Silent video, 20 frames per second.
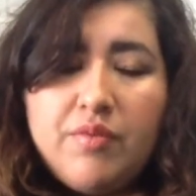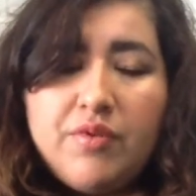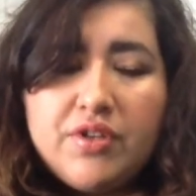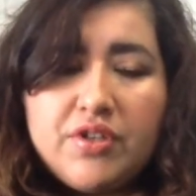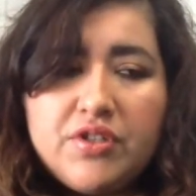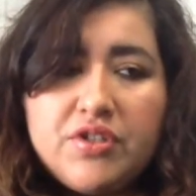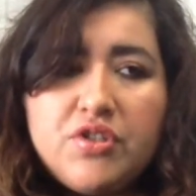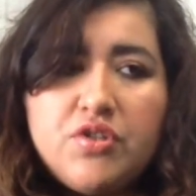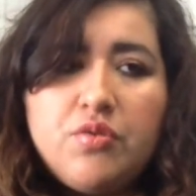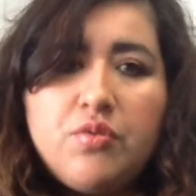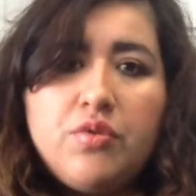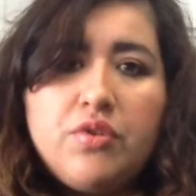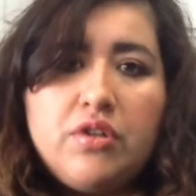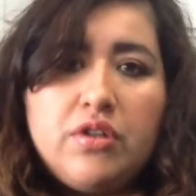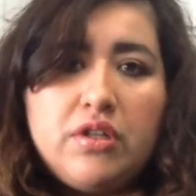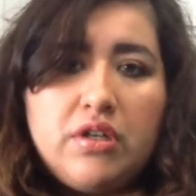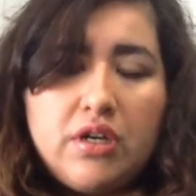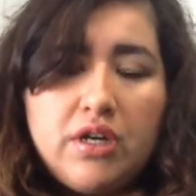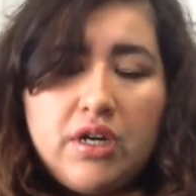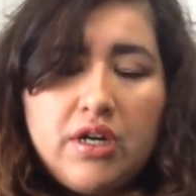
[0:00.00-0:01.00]
because you will
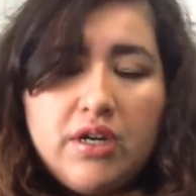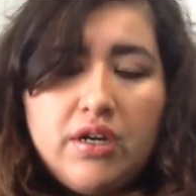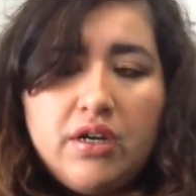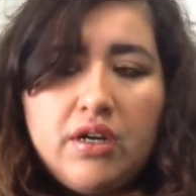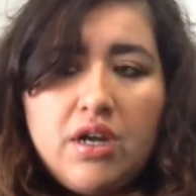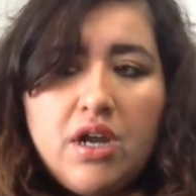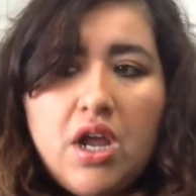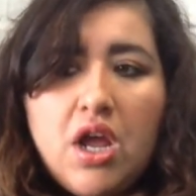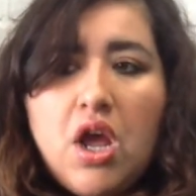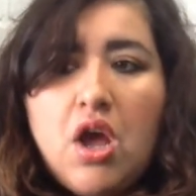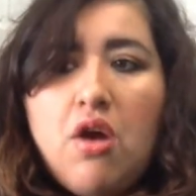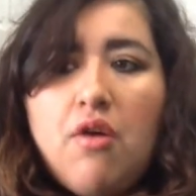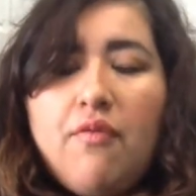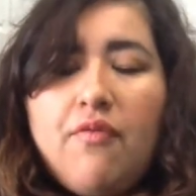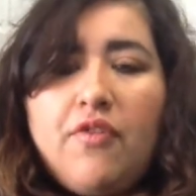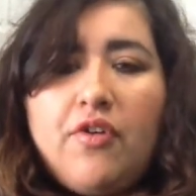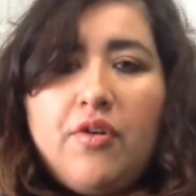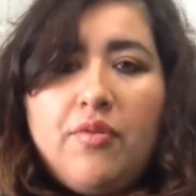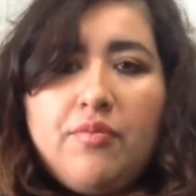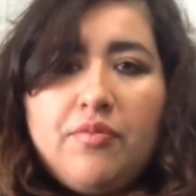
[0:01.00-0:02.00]
learn
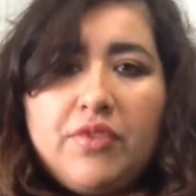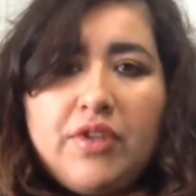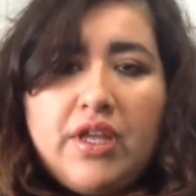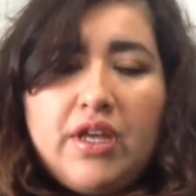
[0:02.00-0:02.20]
from